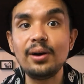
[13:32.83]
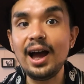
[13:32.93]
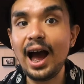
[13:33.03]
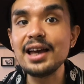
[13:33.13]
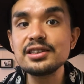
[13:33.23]

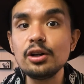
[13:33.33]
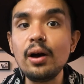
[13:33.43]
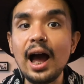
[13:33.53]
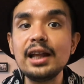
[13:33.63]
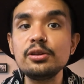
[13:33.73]
I still
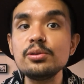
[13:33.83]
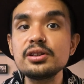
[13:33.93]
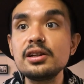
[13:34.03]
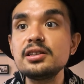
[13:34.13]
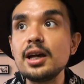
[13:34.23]
had those
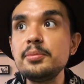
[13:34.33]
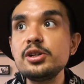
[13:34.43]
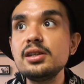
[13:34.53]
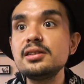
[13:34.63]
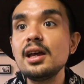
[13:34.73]

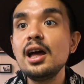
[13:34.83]
conceptions,